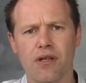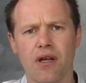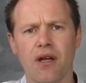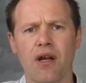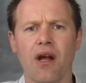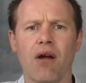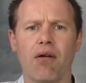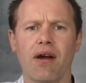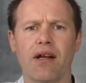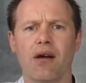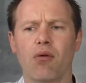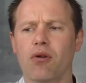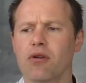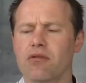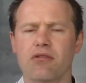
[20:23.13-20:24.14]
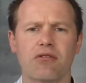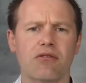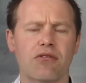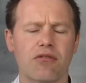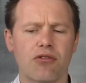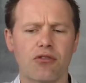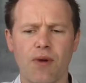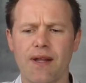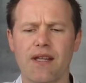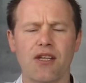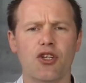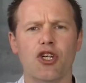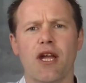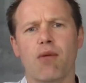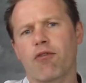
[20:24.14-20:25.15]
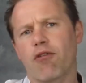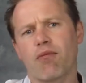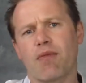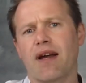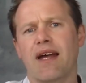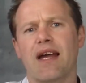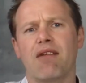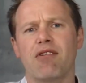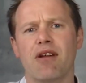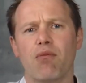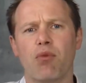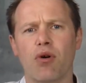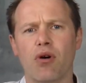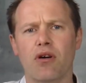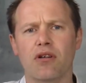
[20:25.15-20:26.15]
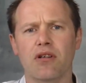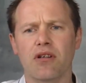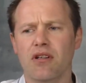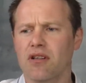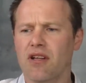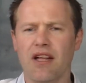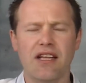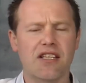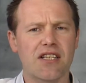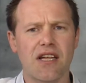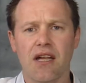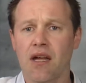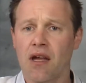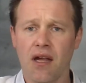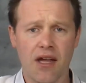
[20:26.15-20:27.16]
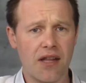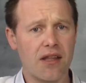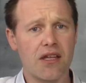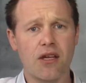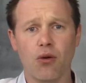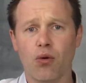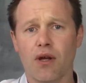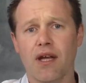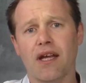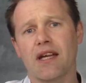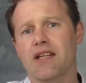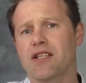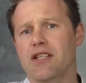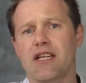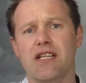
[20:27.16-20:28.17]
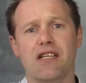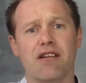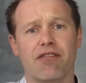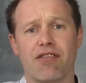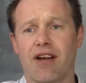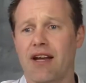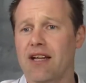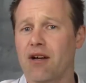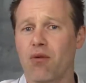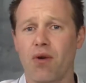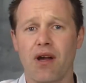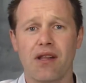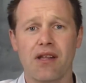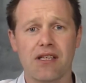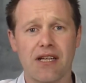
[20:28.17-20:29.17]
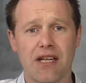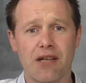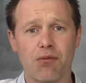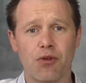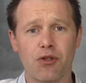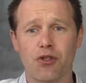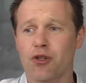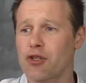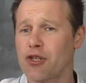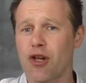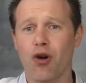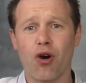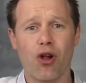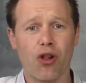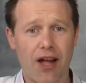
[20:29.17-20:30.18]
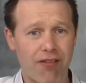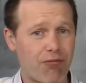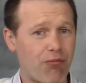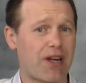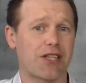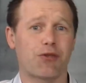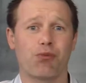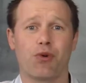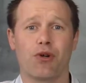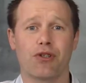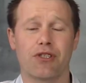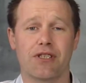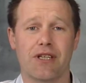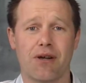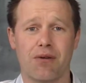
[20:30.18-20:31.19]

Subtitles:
right, I want 20 sheep from that area bought. It's in the UK, it's easy to find out where these animals, because they all have passports now.